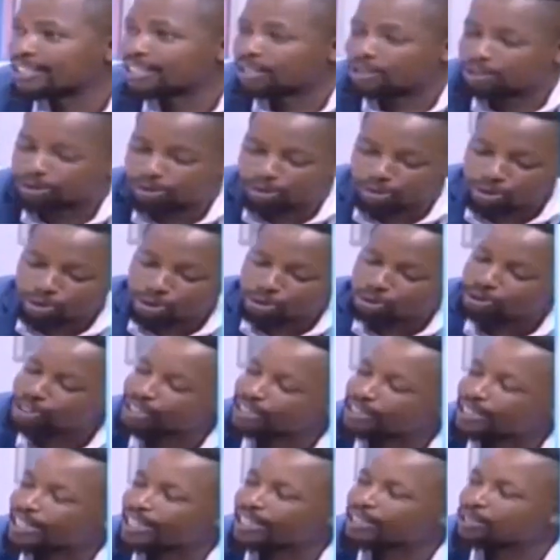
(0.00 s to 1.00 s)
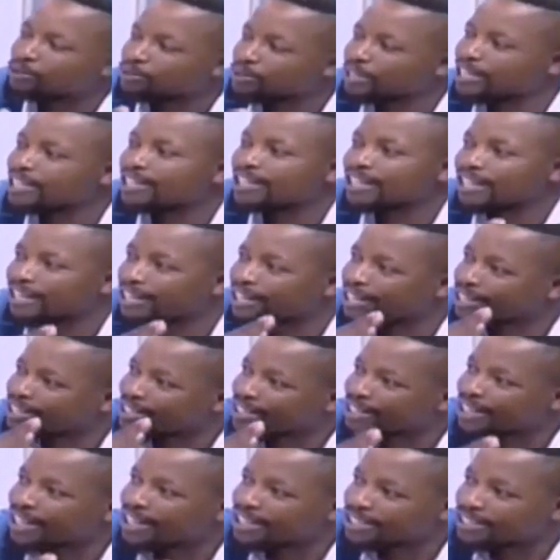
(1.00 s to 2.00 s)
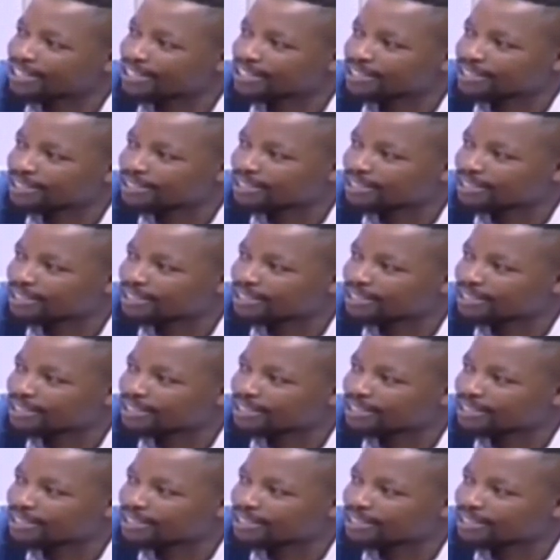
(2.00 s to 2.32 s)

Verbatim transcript: So you need, like with either, any other asset,